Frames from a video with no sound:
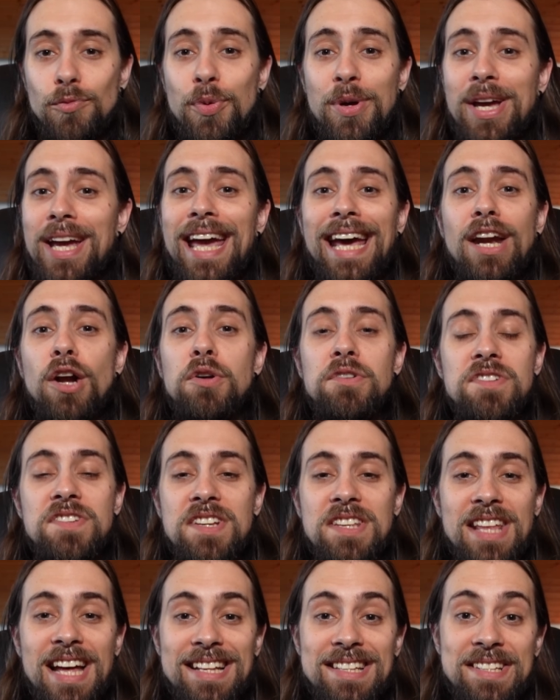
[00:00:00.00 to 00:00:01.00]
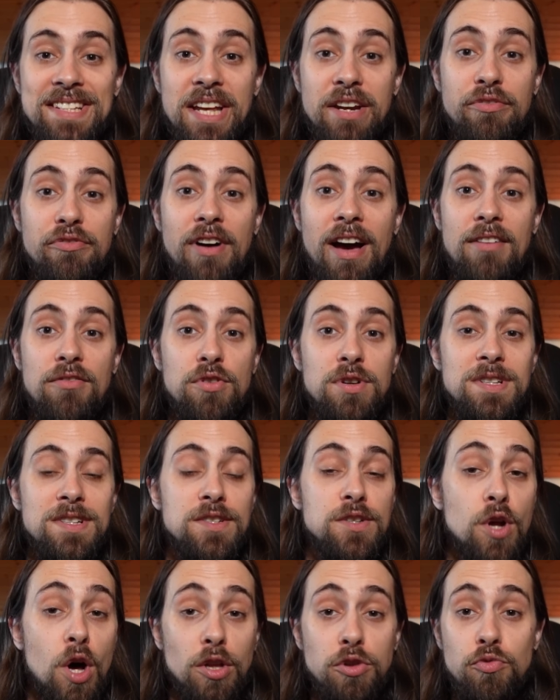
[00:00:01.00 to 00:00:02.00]
We can all see that Zen 5 was
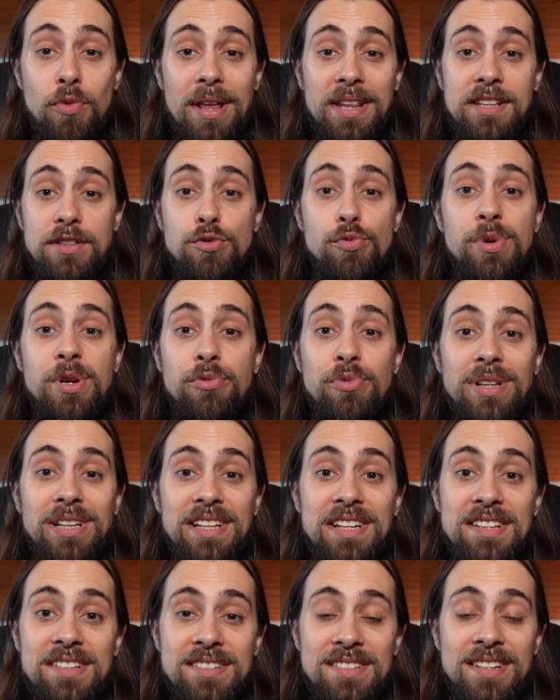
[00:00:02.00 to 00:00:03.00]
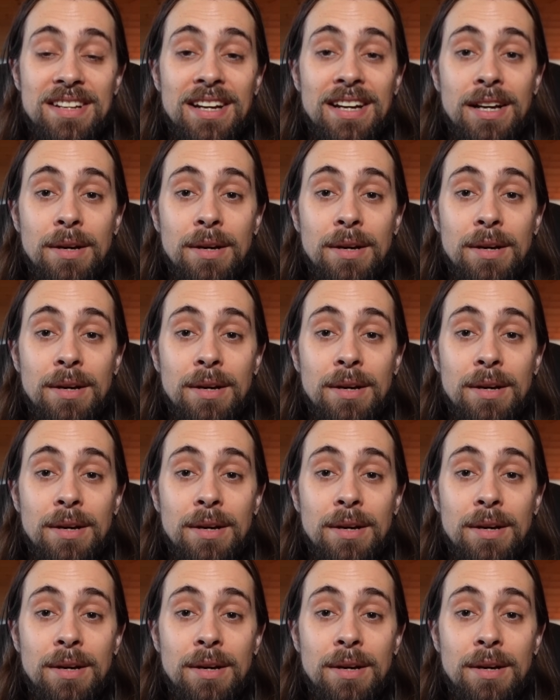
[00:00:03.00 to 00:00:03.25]
not ready to be released,